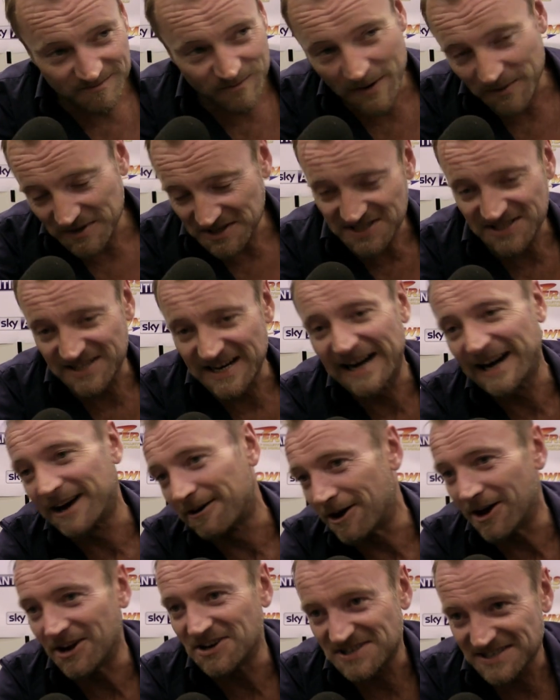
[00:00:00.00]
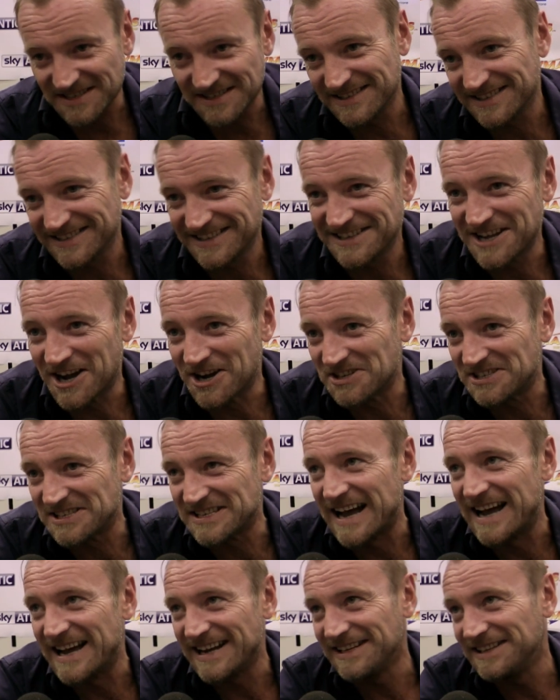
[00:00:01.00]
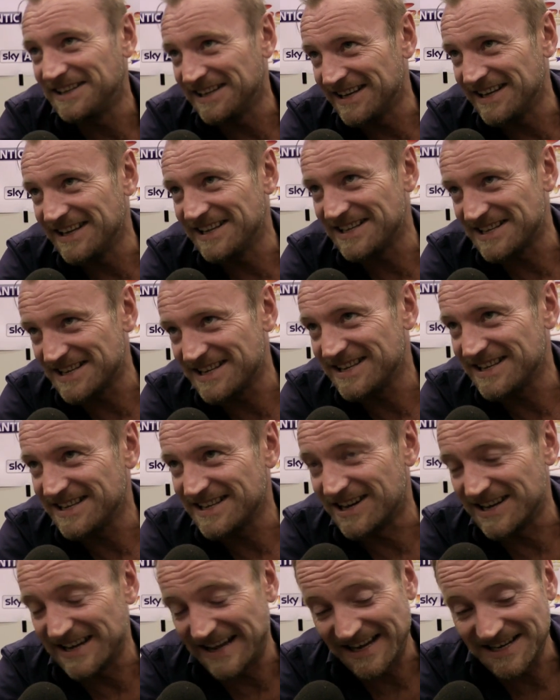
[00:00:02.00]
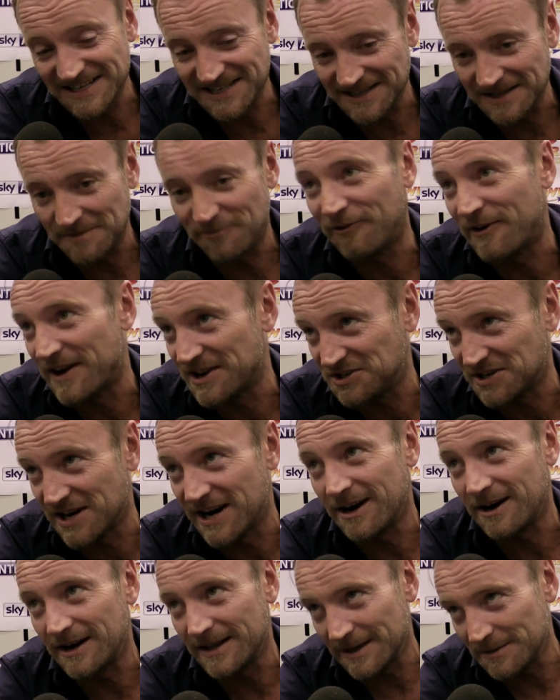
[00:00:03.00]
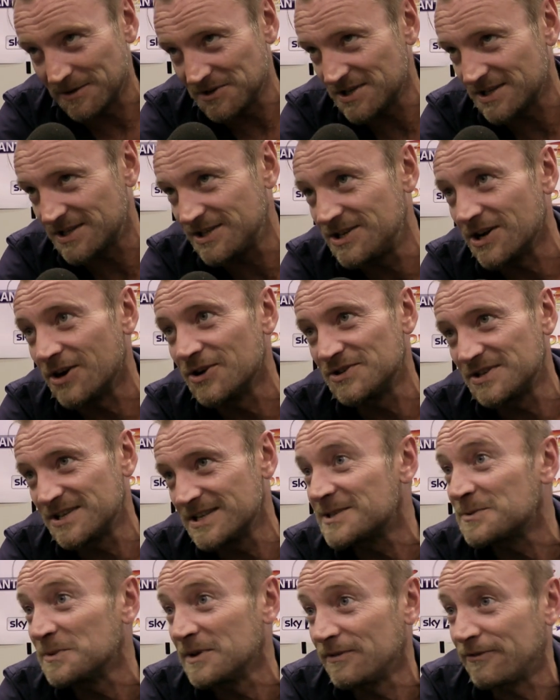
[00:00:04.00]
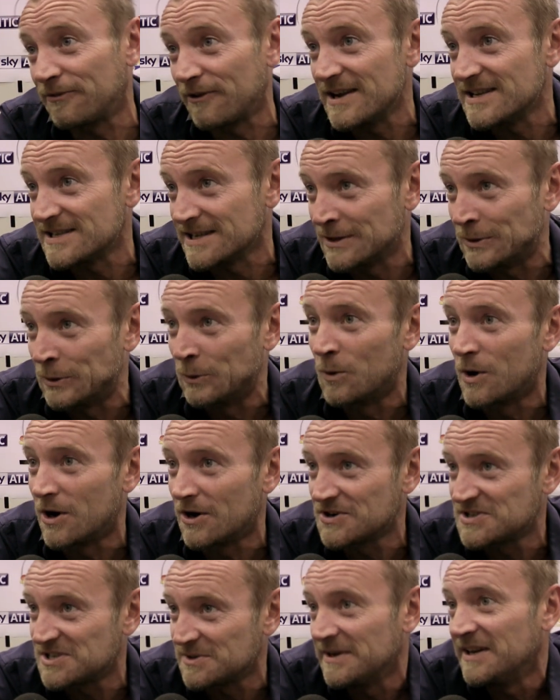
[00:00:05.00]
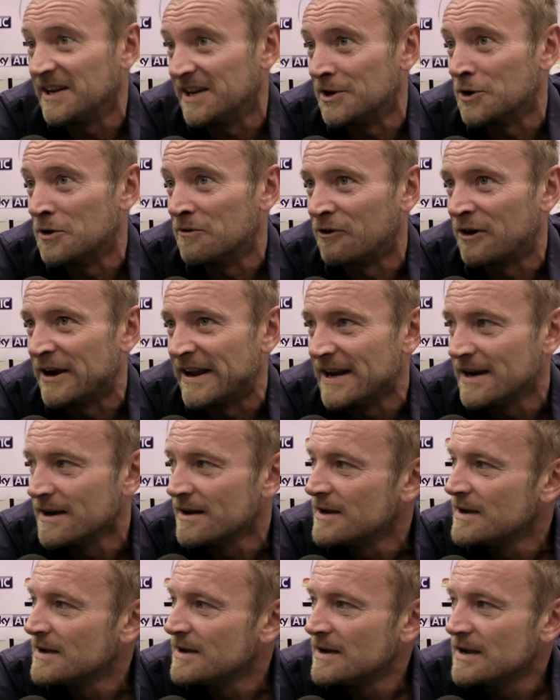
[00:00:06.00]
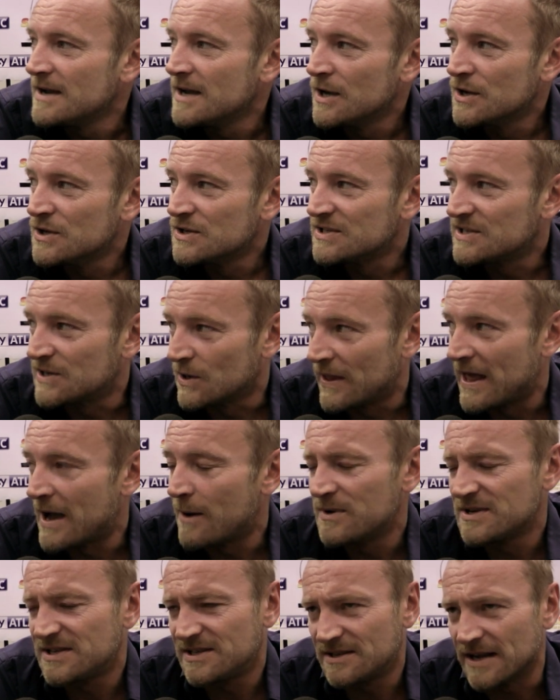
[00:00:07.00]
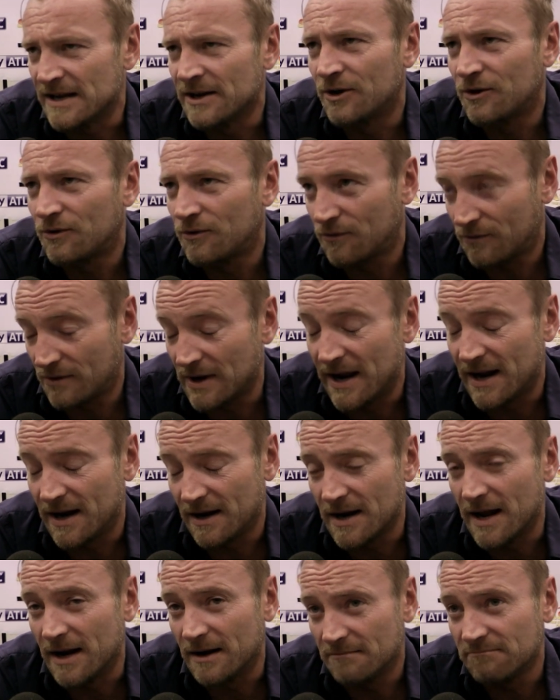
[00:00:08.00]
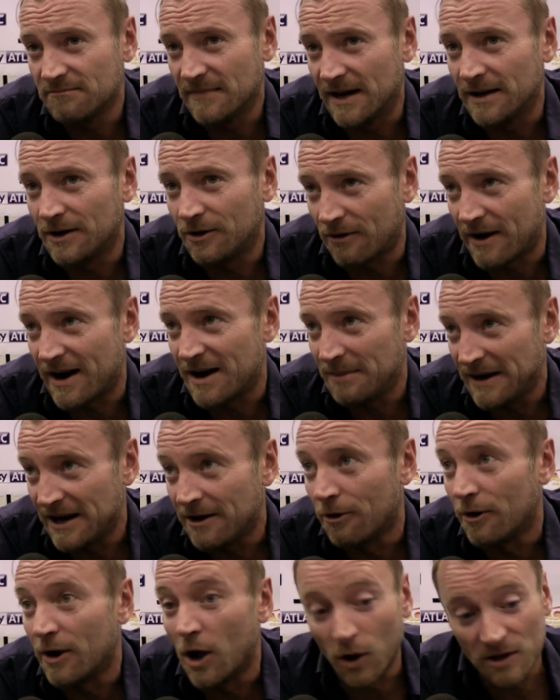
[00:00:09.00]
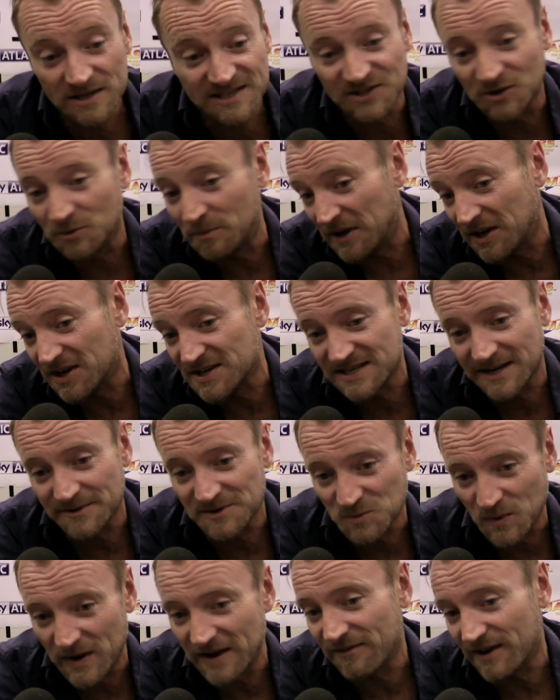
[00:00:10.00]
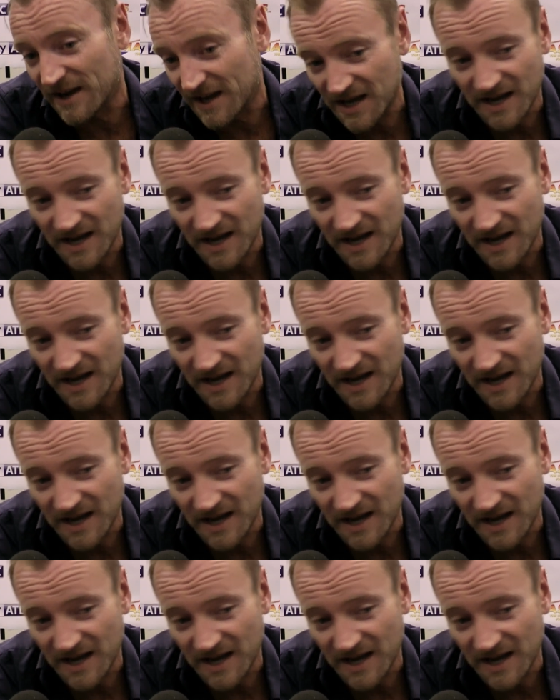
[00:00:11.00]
we would stagger outside into the fresh air, and they would just douse us with freezing cold water so we didn't overheat. So that was incredibly grueling. Also, because I was waving